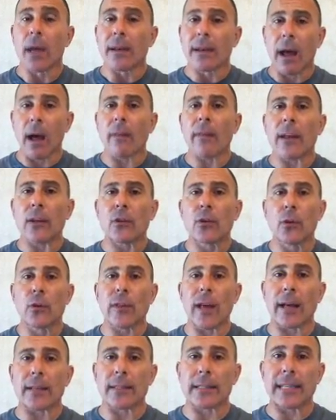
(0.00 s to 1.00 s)
Now that
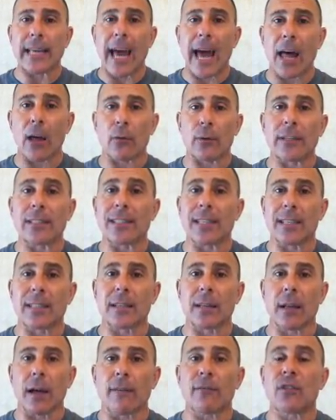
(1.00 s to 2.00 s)
2,000 calories
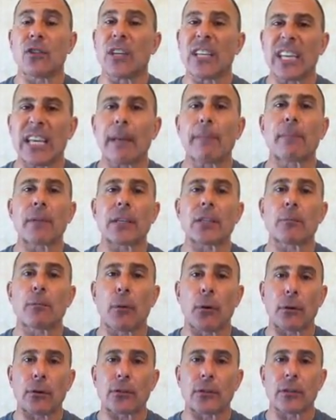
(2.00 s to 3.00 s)
is enough to keep this
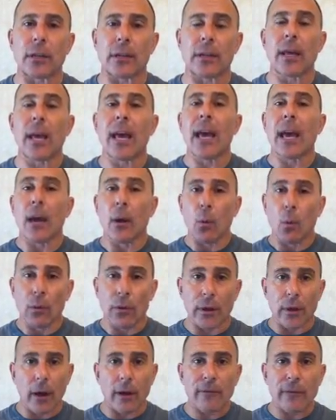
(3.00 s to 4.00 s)
person
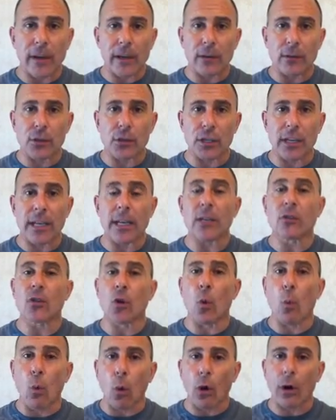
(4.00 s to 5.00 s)
with enough energy
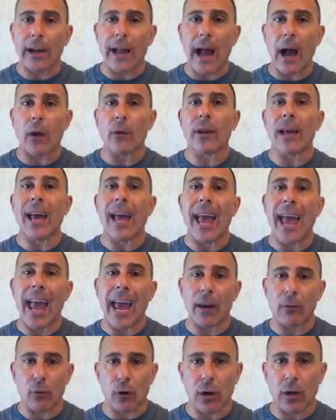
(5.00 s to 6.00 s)
to work out
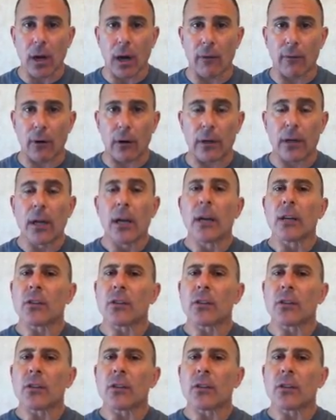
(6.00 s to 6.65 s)
and recover.